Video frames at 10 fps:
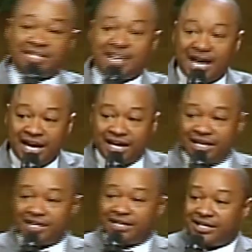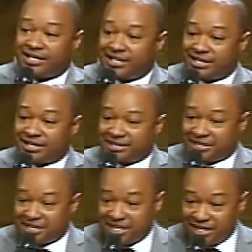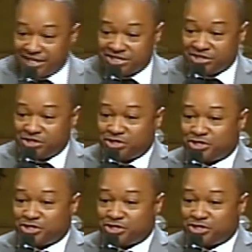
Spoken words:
die until you